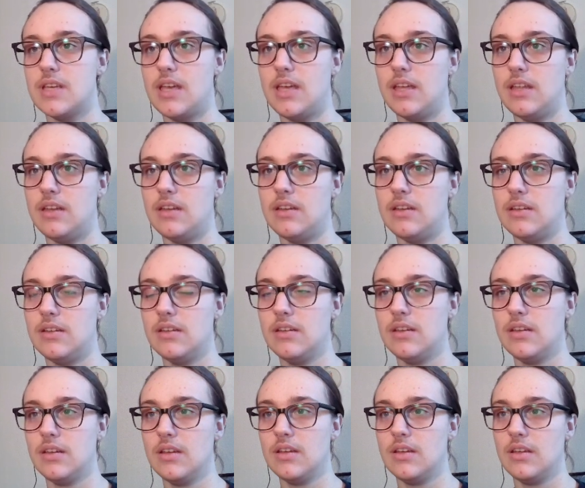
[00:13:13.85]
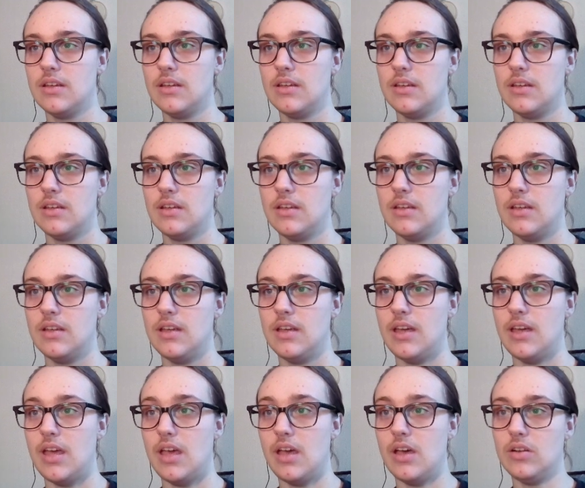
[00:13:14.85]
an
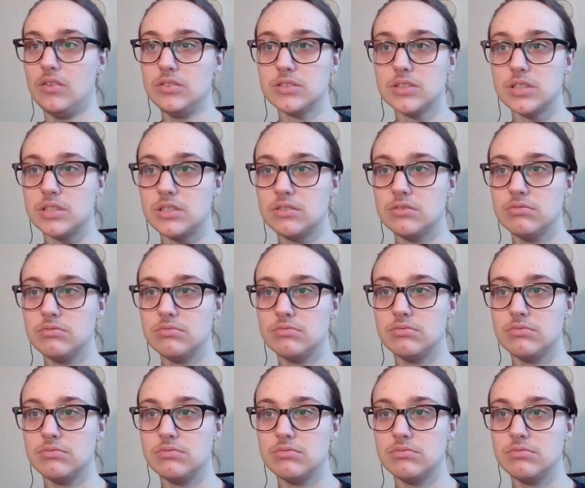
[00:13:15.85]
elder.